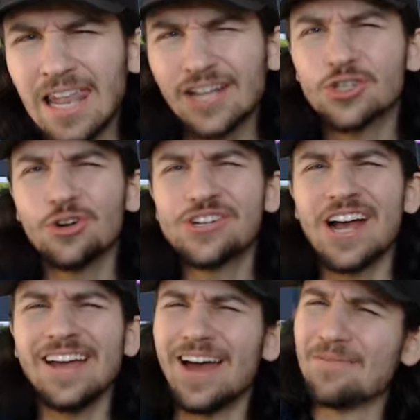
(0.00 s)
Electro
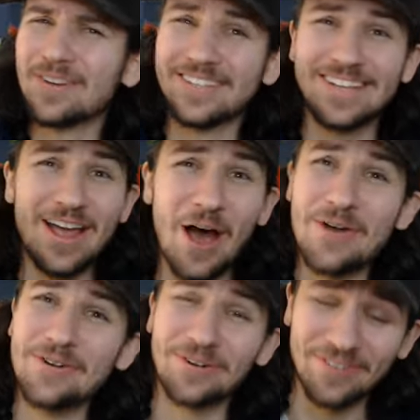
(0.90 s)
Giant, I'm gonna say
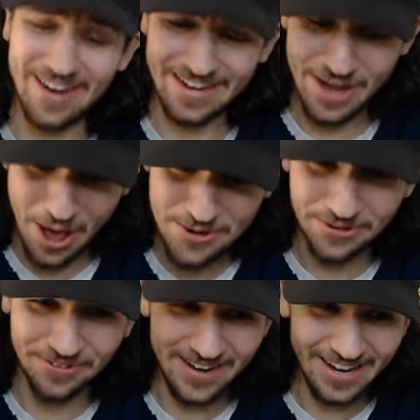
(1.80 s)
underrated,
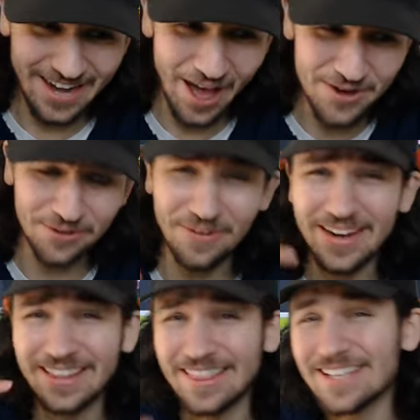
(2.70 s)
underrated, underrated.